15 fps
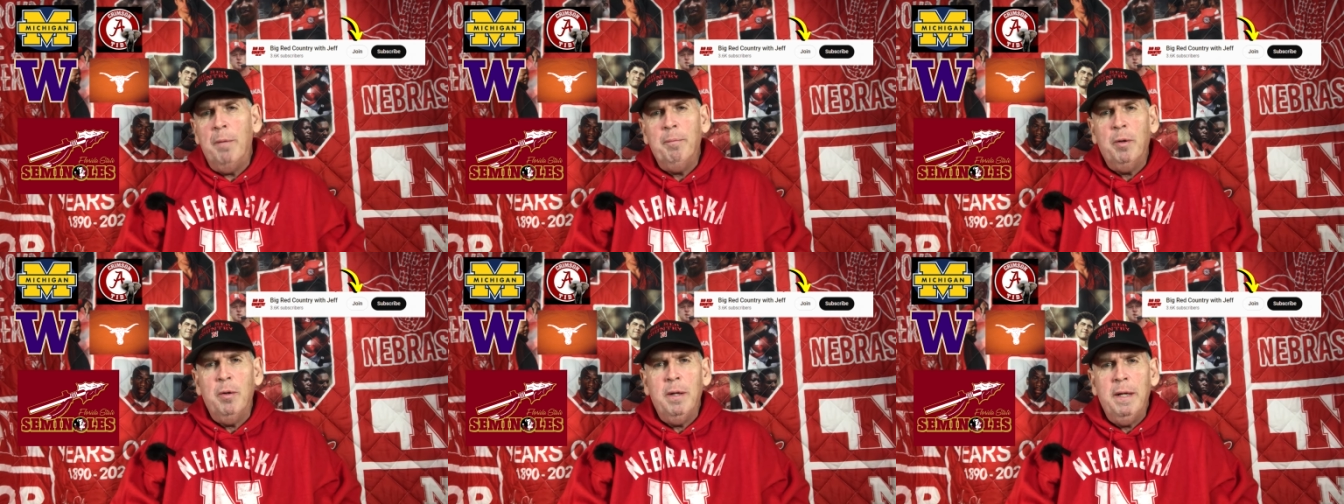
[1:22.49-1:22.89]

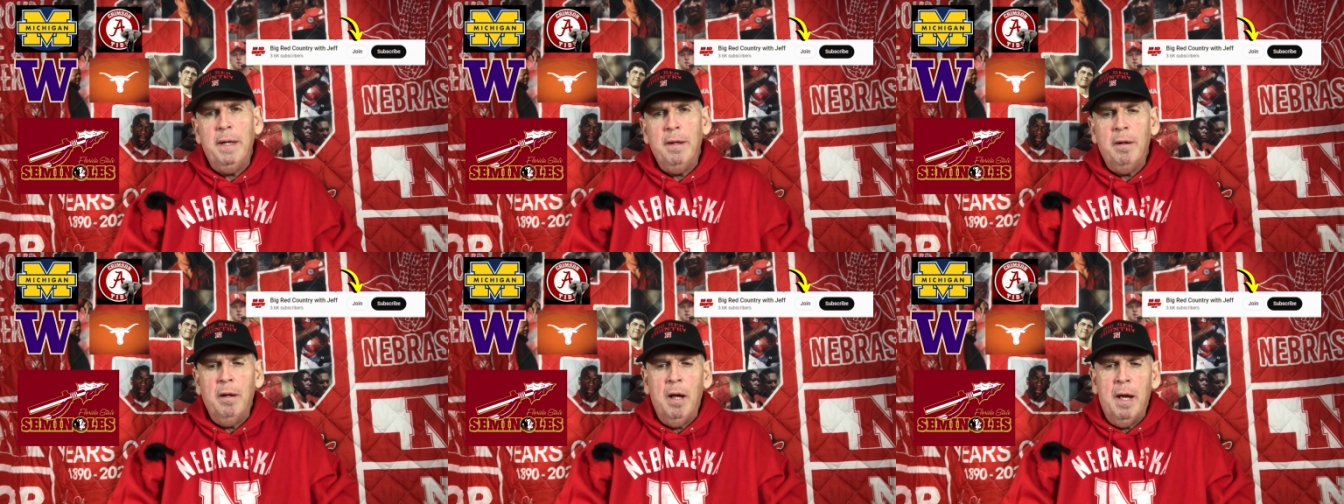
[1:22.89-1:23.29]
I'm going to
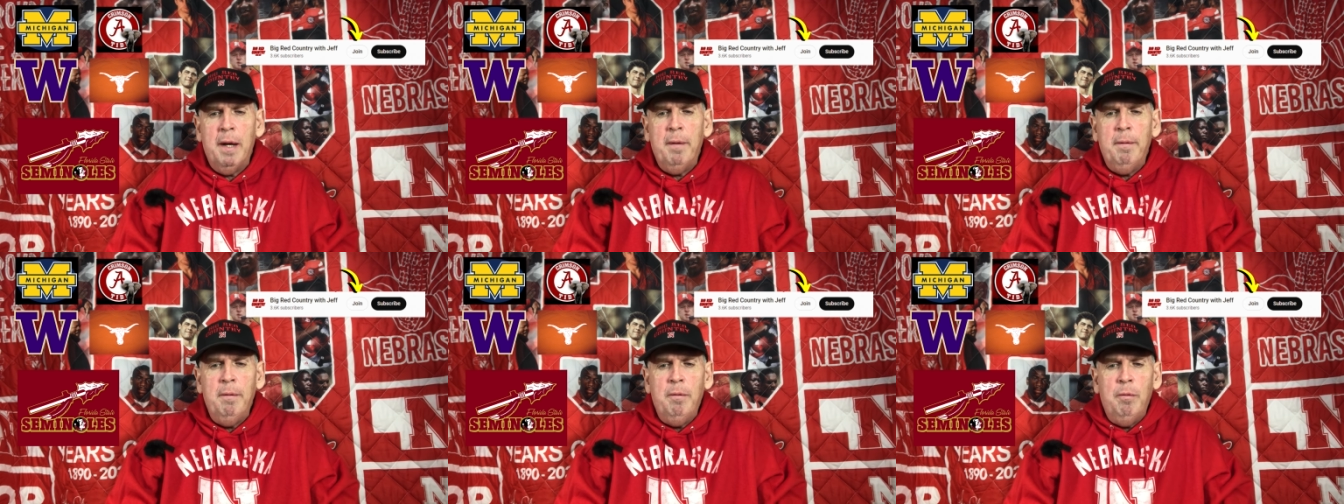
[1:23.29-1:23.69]
hear a lot
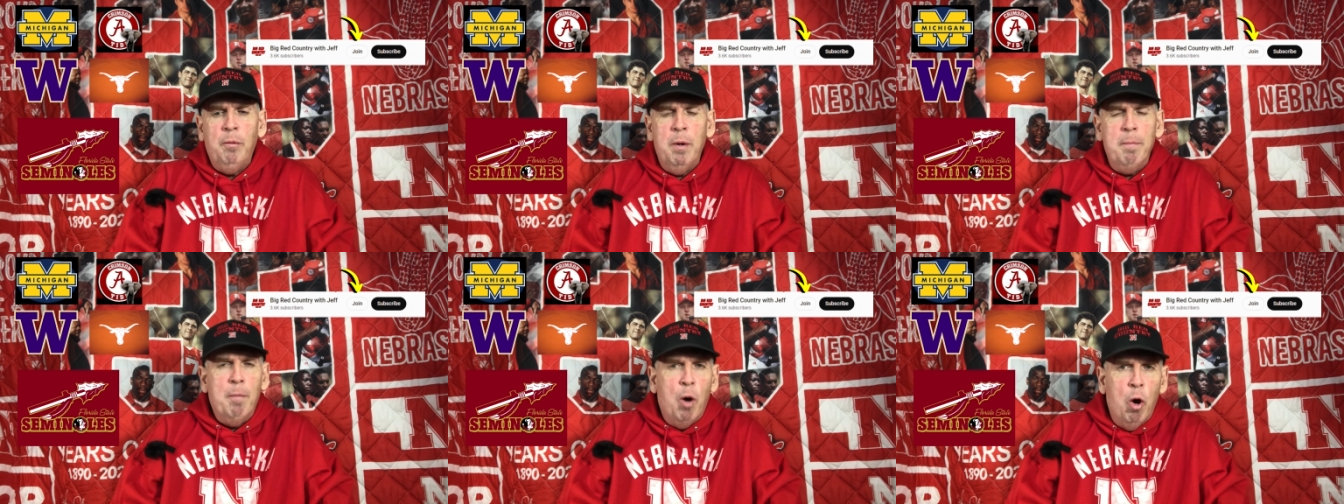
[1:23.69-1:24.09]
of
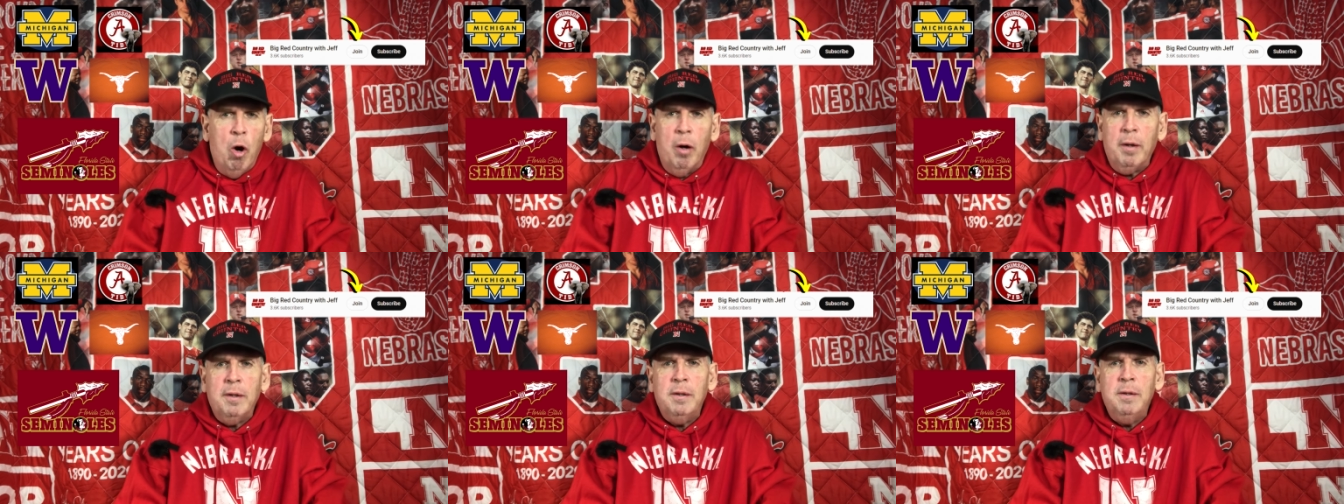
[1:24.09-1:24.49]

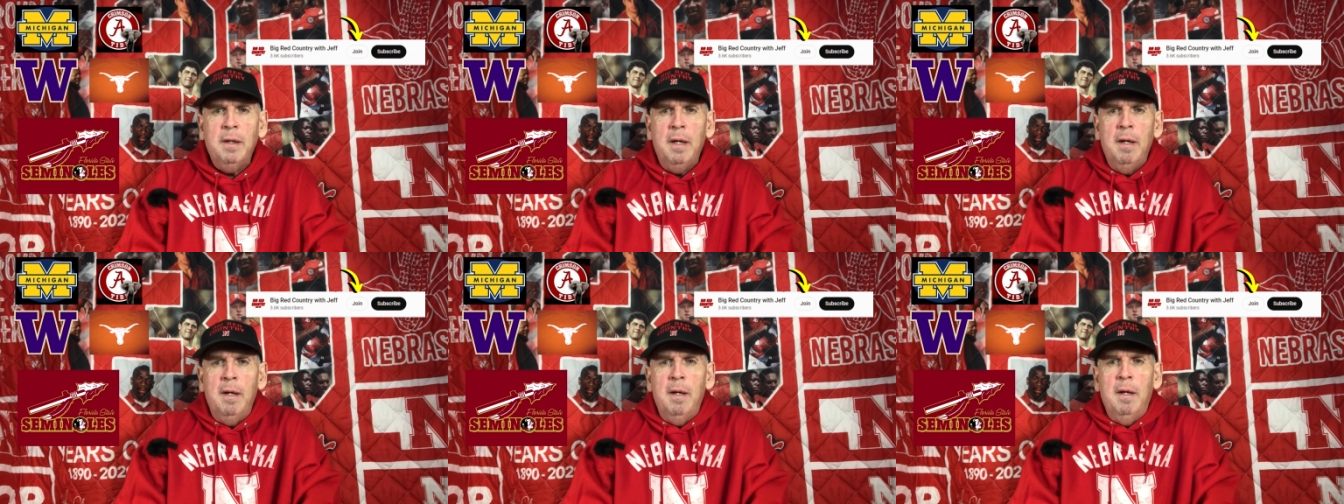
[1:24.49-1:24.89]
remarks
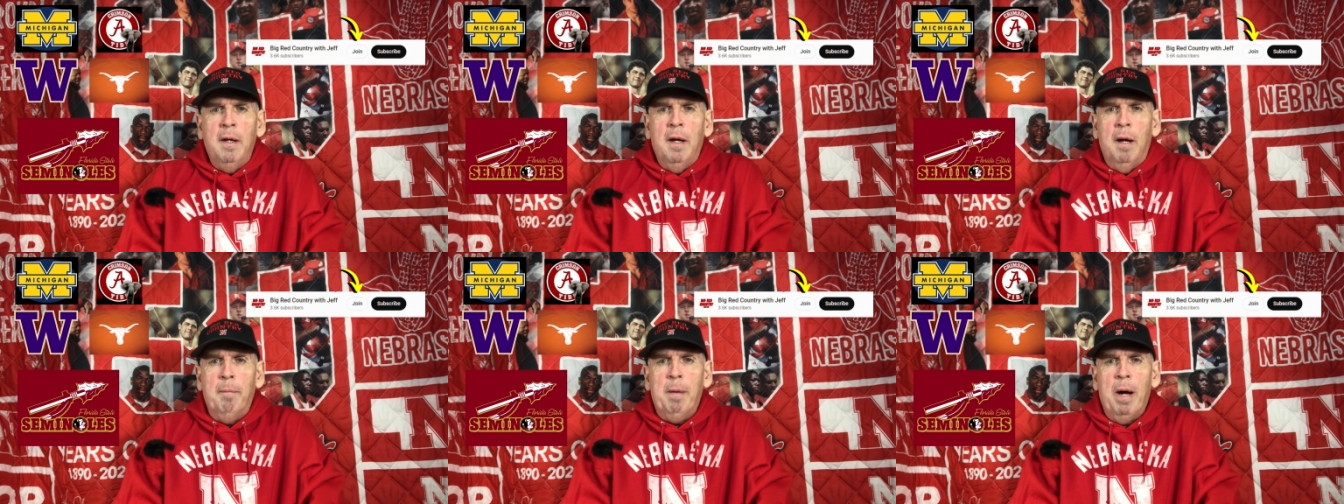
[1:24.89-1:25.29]

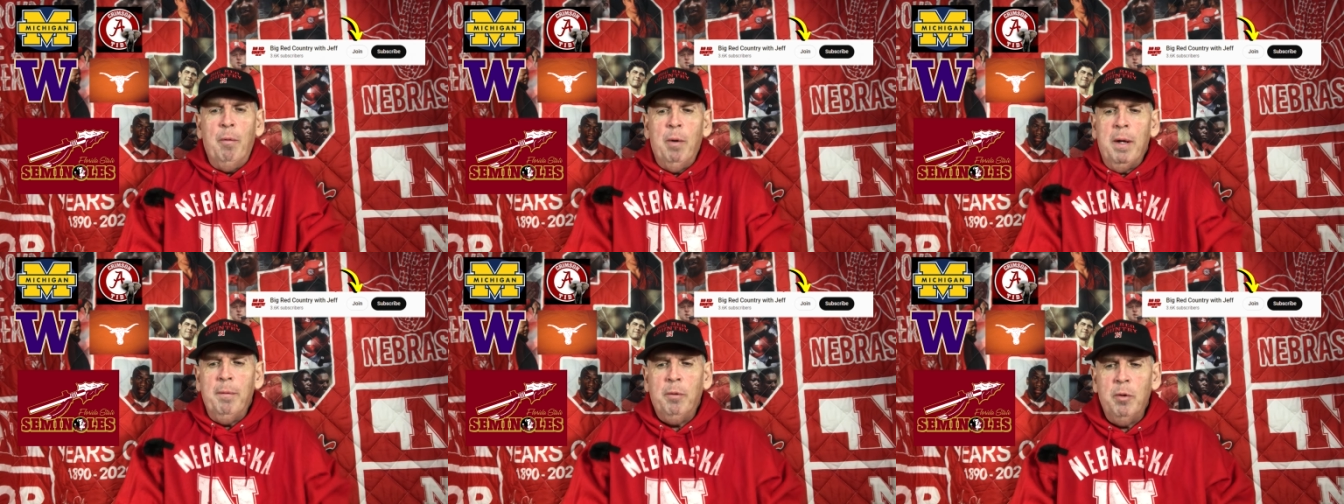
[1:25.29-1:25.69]
about
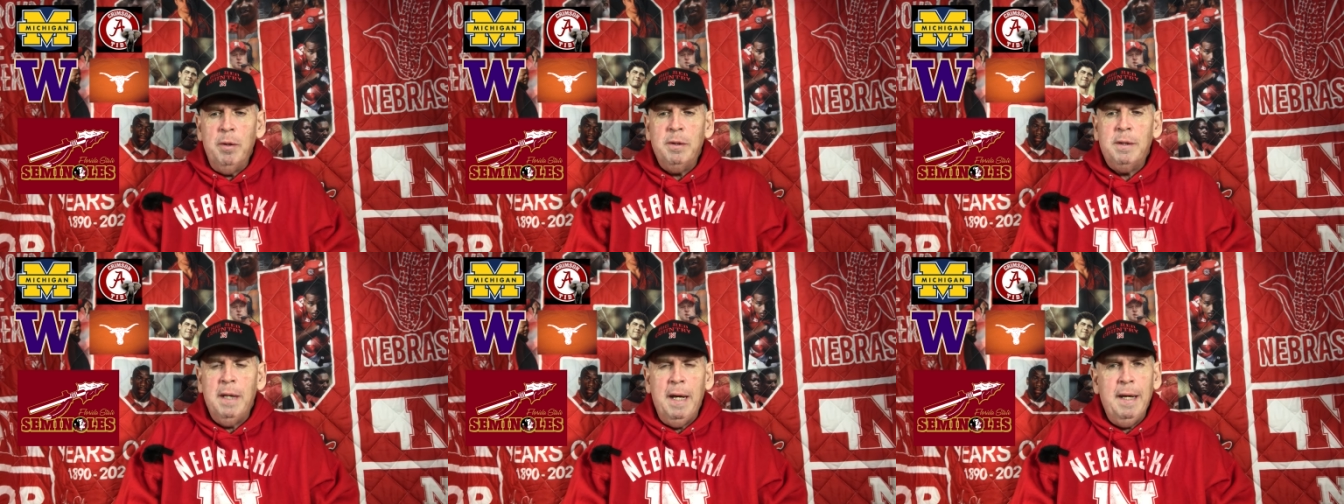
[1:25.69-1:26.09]
what I'm going
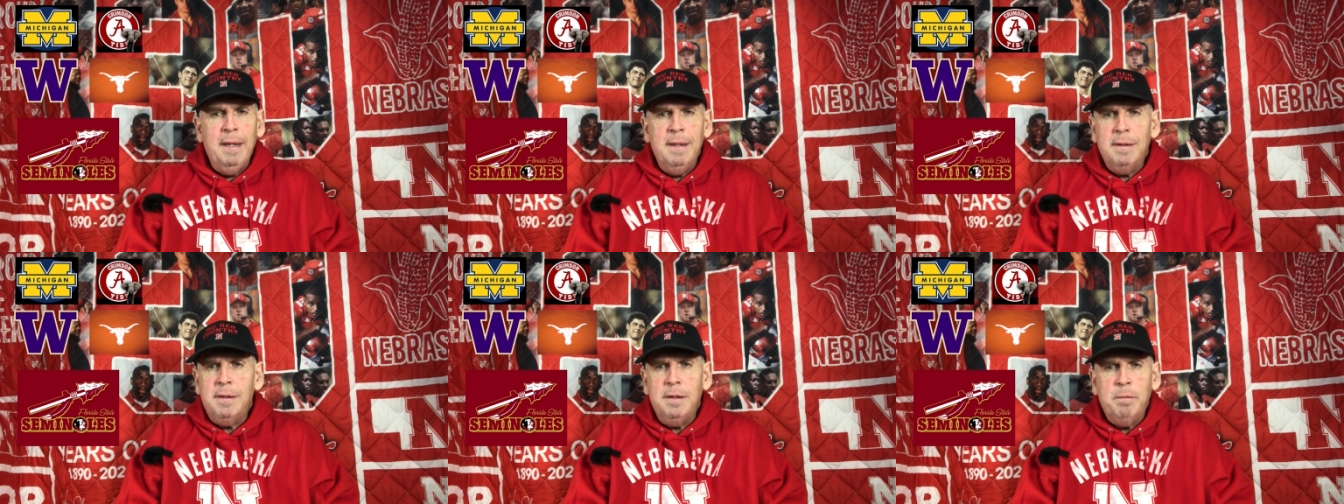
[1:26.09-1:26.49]
to say.
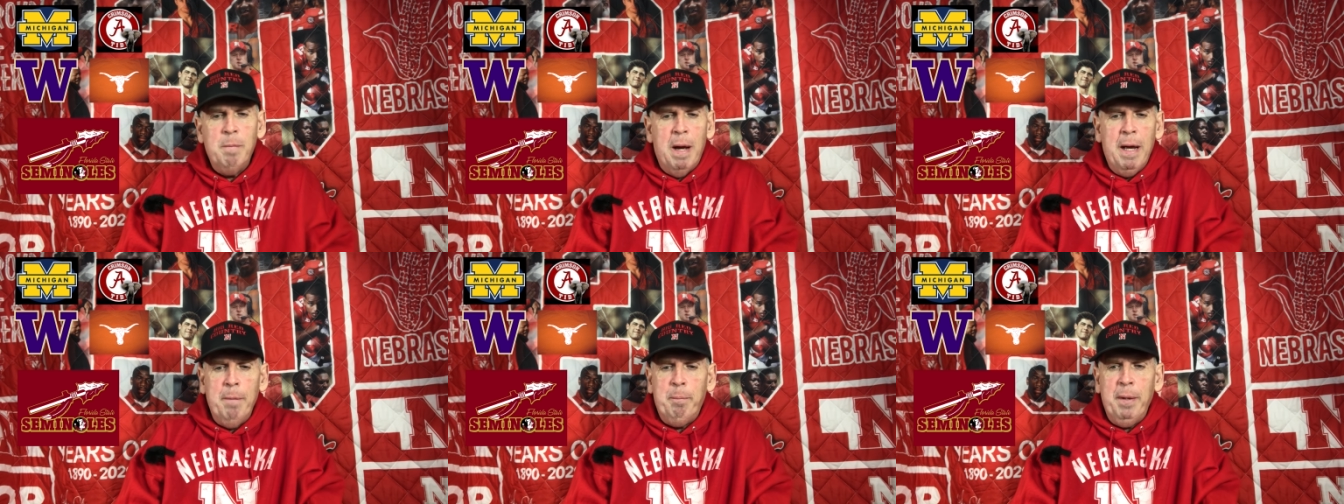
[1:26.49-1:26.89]
And this is
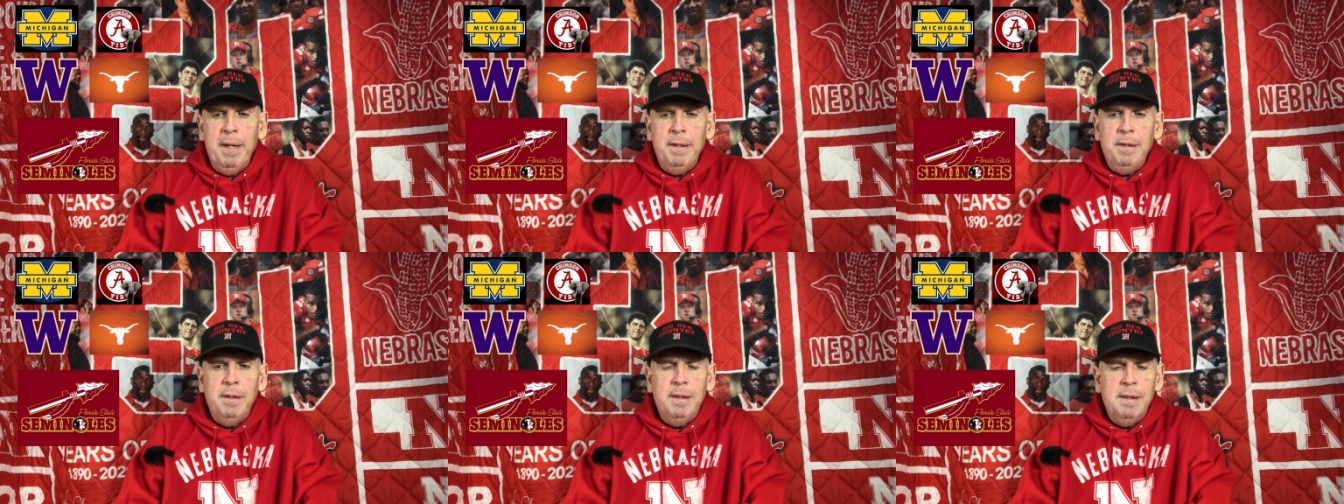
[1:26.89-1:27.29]
my
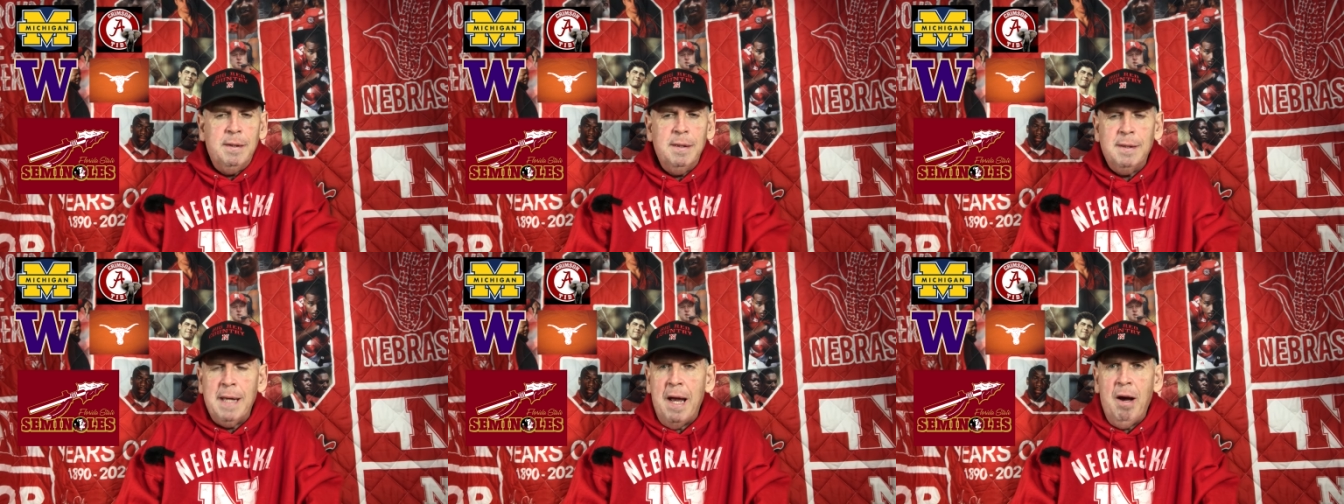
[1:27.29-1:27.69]
opinion.
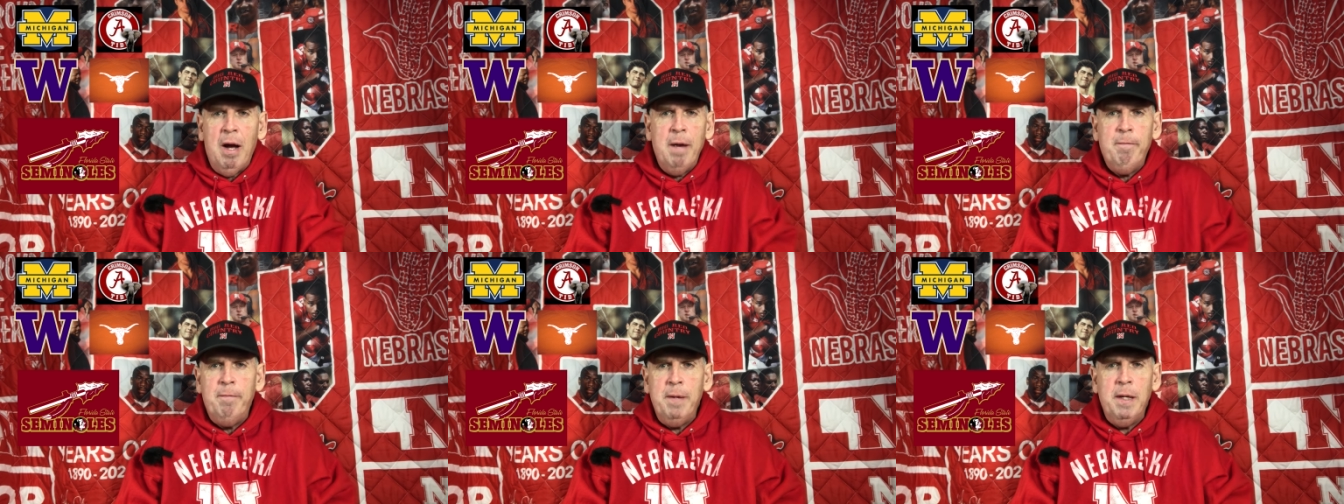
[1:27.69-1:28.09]
This is how
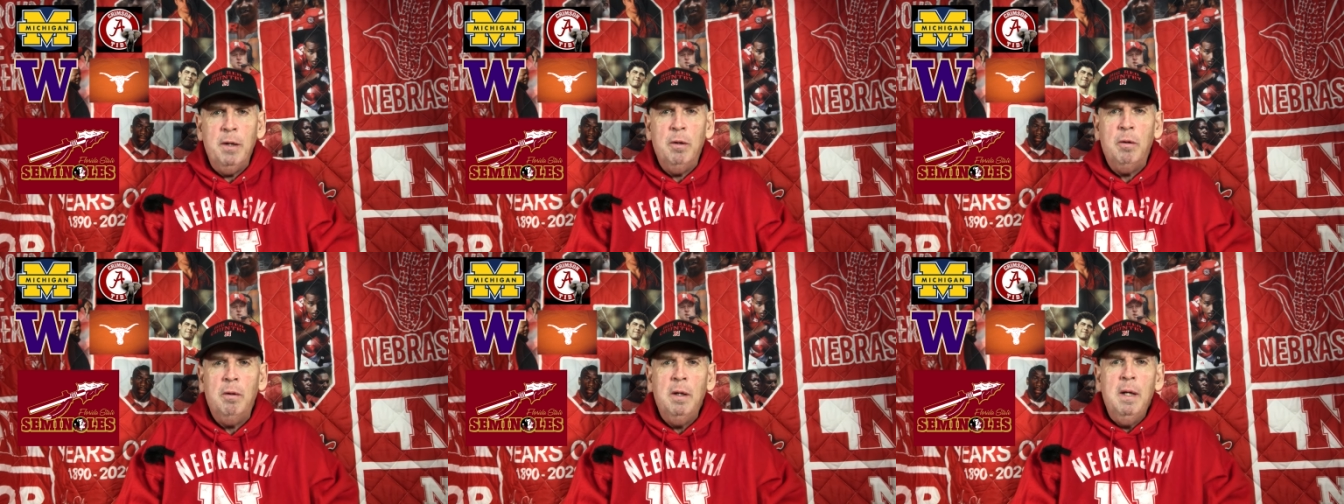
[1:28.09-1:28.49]
I
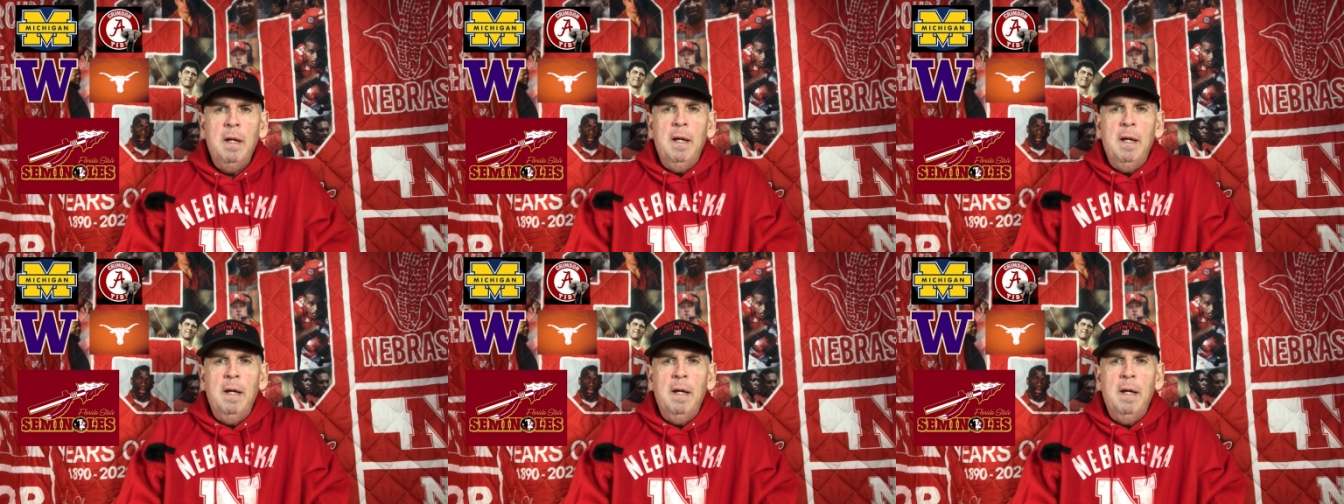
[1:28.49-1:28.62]
feel.